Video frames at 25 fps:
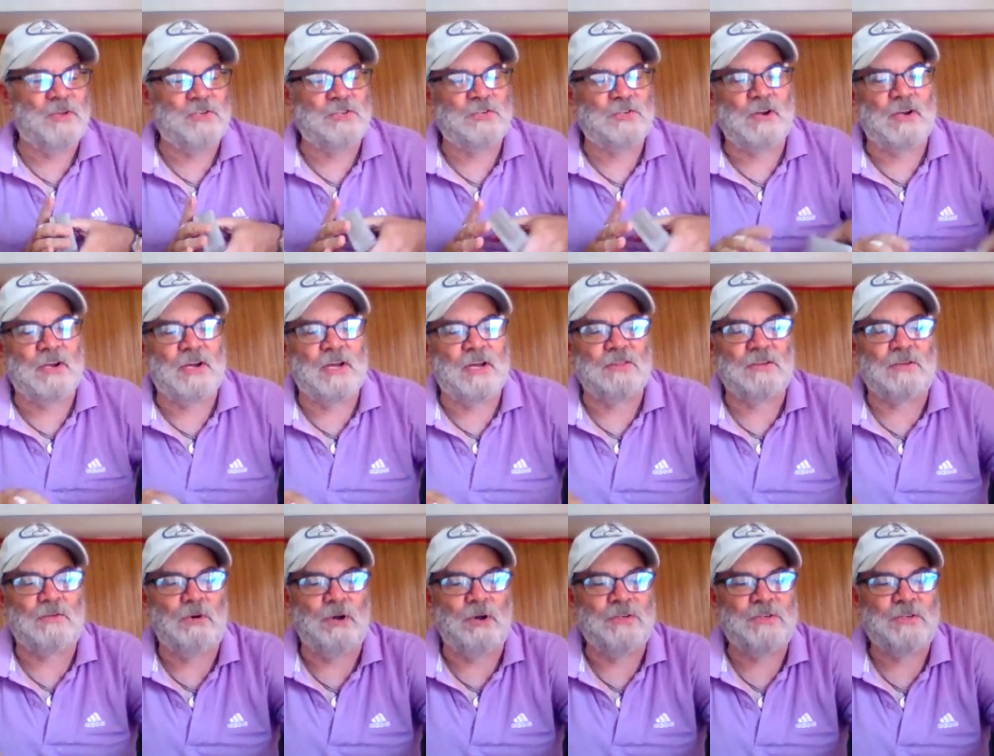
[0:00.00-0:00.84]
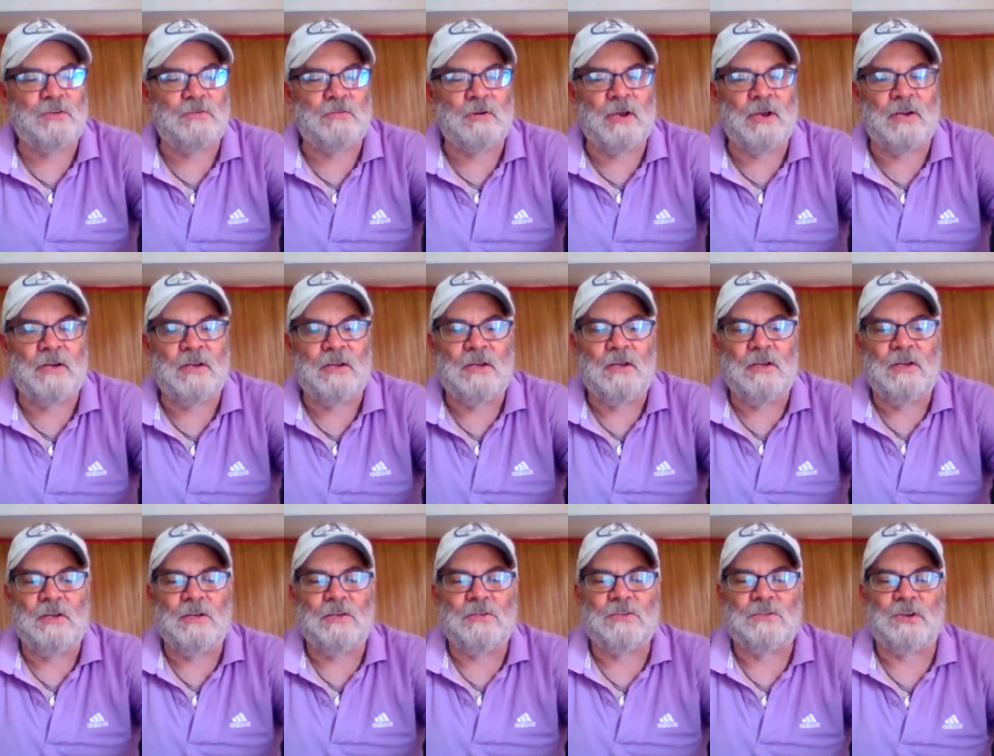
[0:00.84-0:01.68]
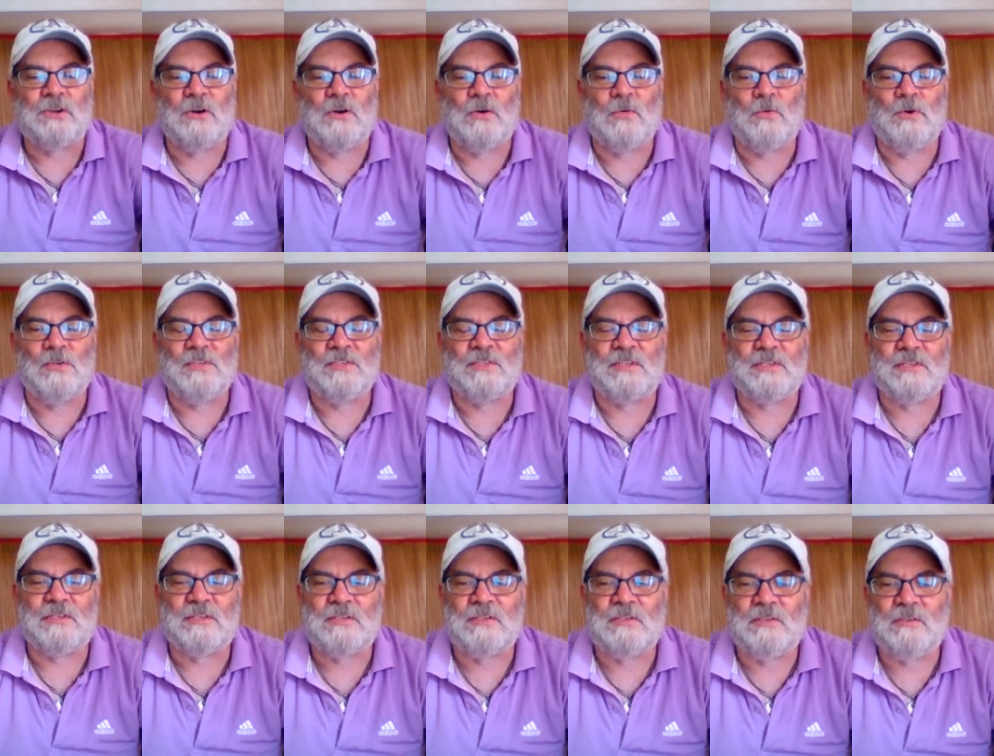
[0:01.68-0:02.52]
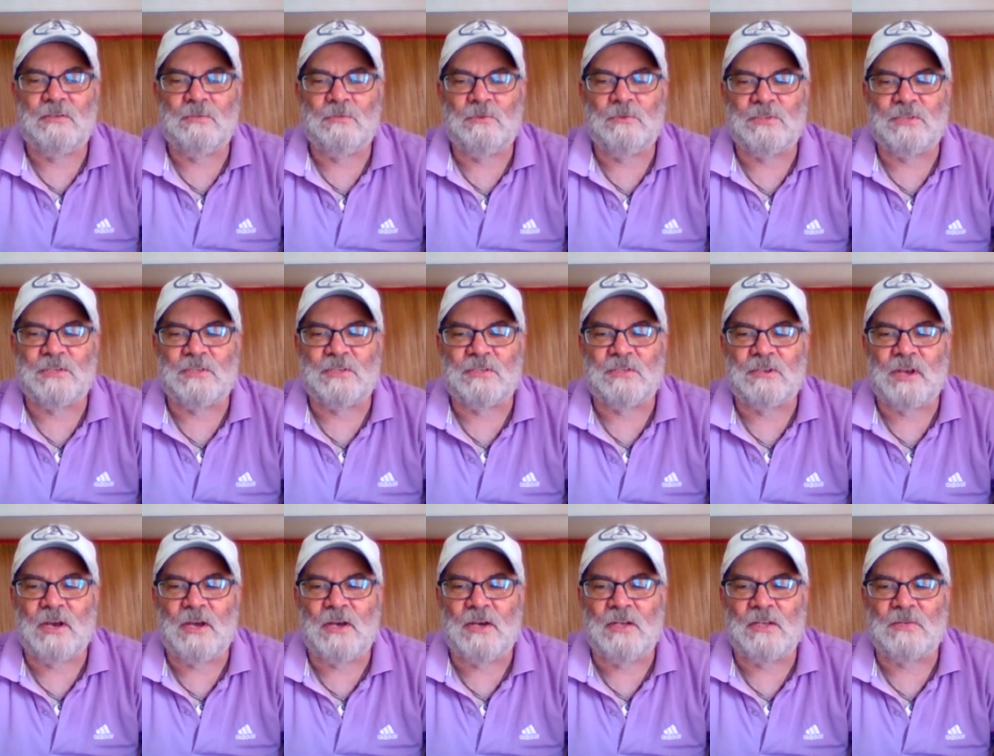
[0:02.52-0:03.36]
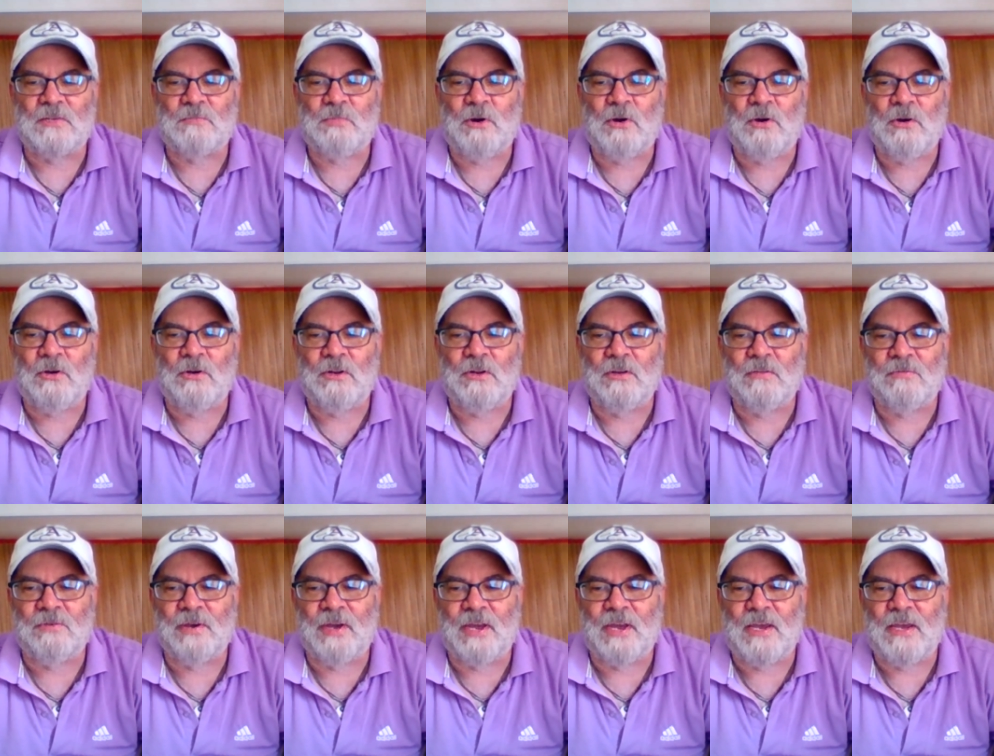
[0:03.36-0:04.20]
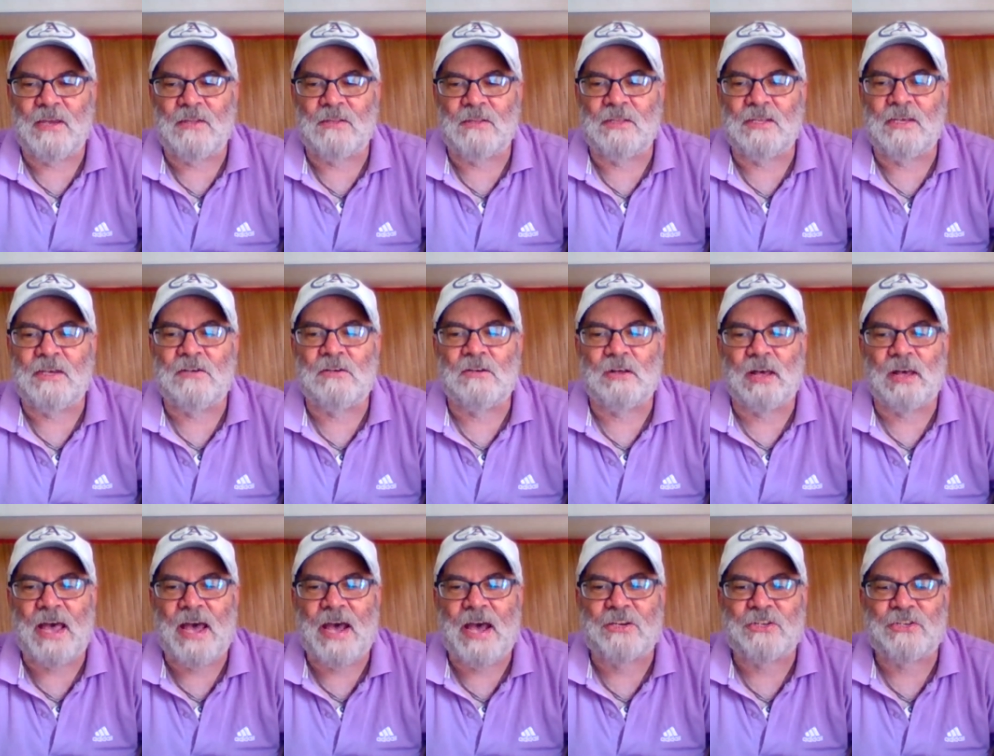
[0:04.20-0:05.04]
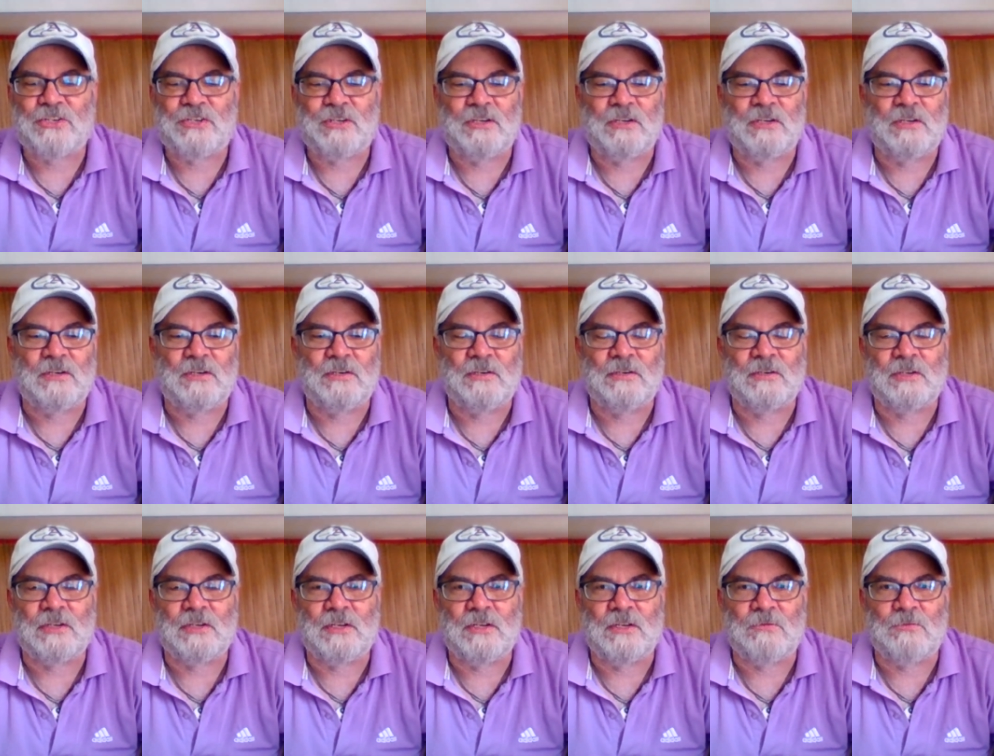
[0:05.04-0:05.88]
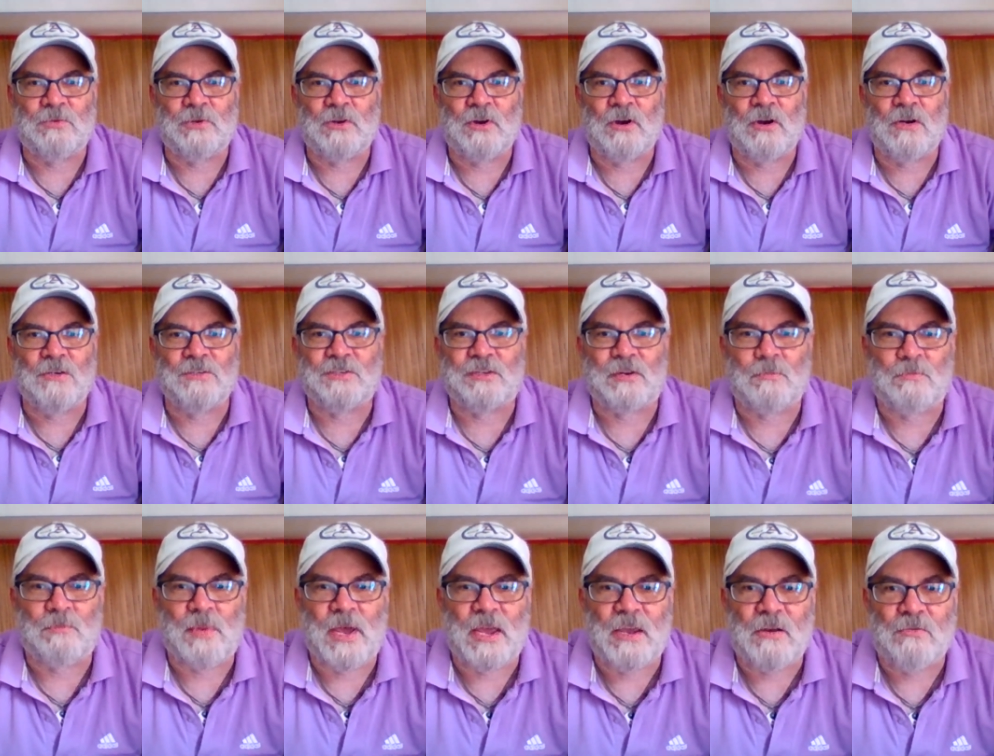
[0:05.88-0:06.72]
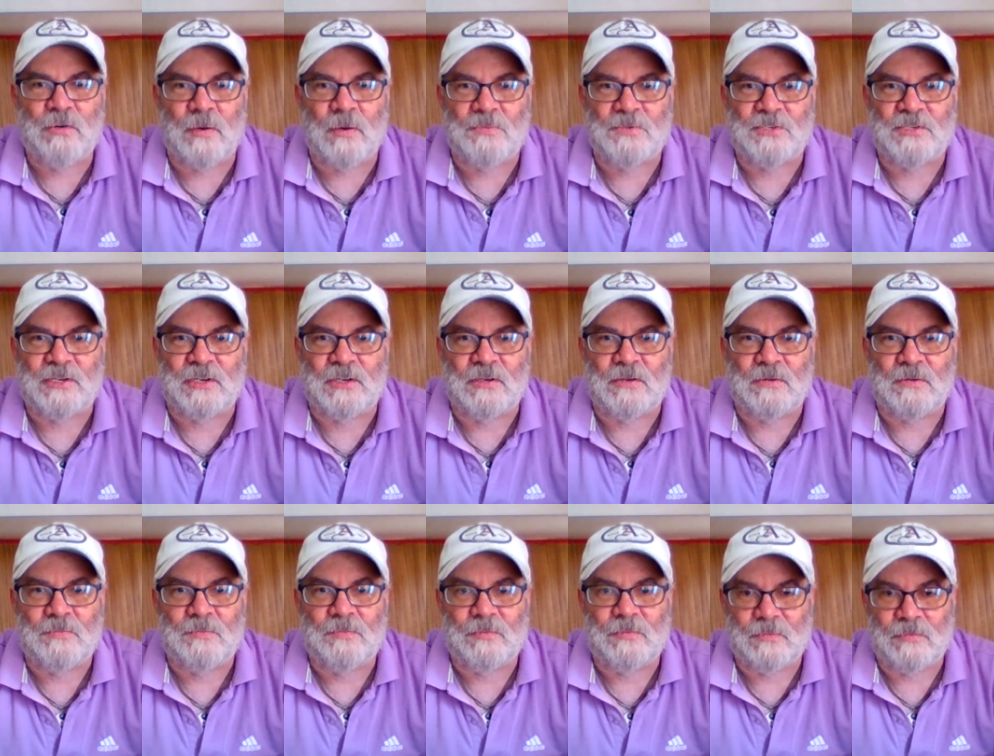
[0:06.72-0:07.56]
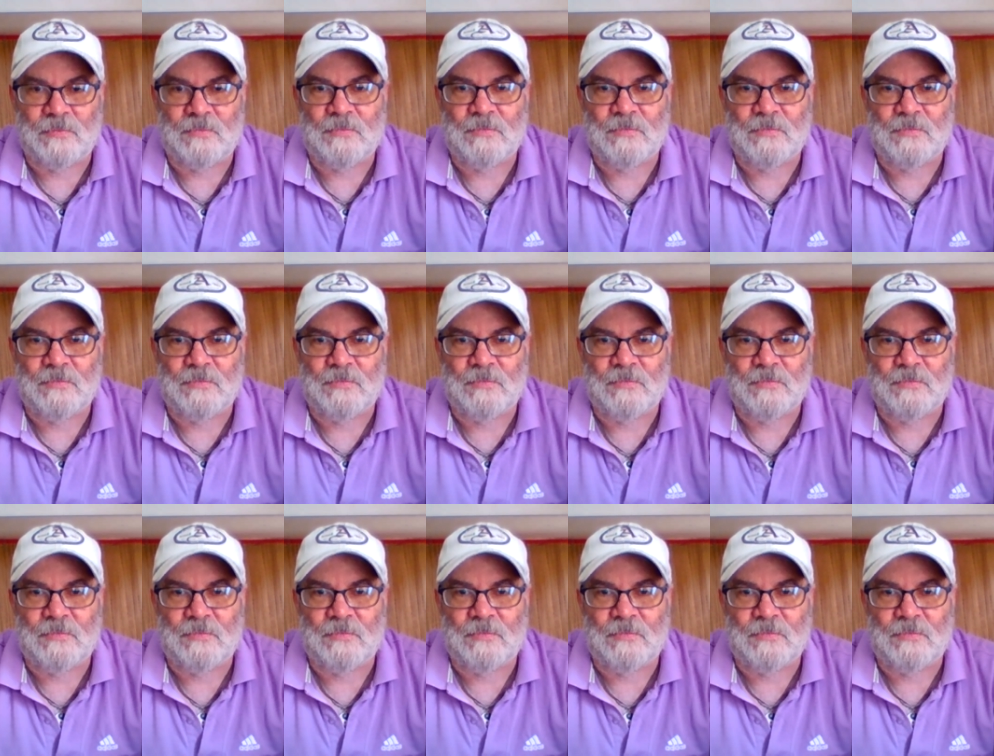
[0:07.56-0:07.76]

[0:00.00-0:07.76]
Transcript: let me make sure I got the question right. So was this, was this done as part of a legal action in regards to bankruptcy?